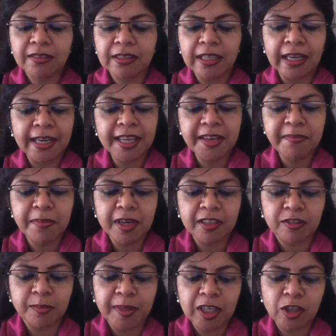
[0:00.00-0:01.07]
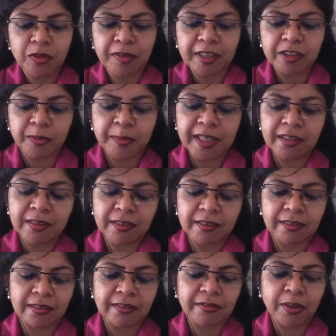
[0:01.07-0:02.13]
Reimbursement of expenses,
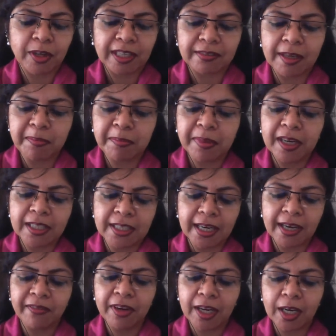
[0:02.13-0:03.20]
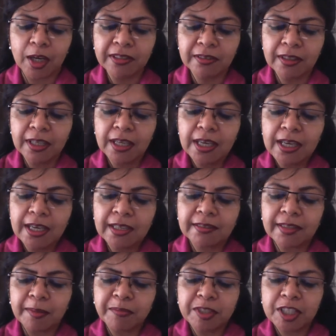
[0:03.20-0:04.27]
for example, a travel allowance,
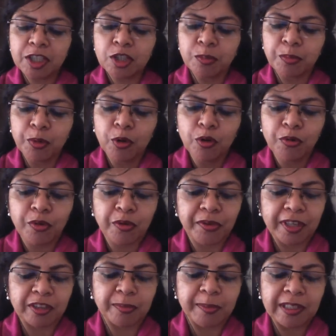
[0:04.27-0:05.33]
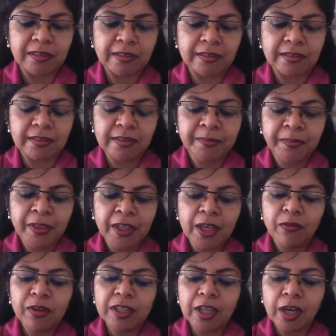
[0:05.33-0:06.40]
is subject to proof of expenses.
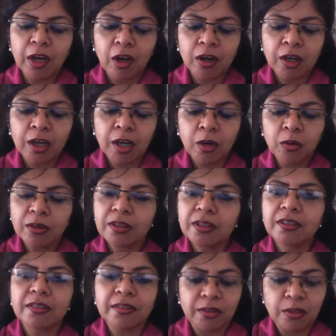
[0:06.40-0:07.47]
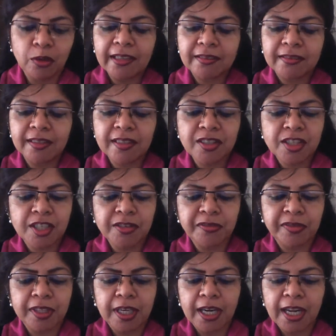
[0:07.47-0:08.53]
With lockdown, does this
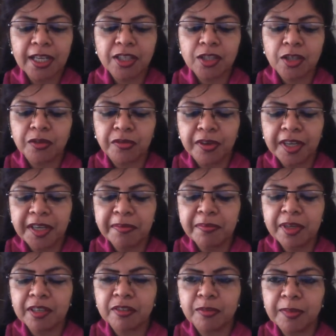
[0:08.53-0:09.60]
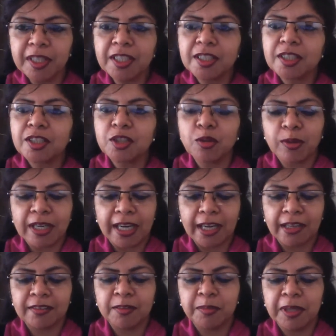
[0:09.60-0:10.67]
shift the nature of reimbursement to a
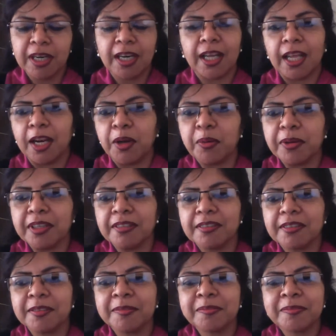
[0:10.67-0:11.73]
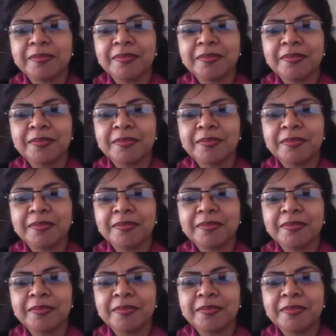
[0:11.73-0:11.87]
taxable allowance?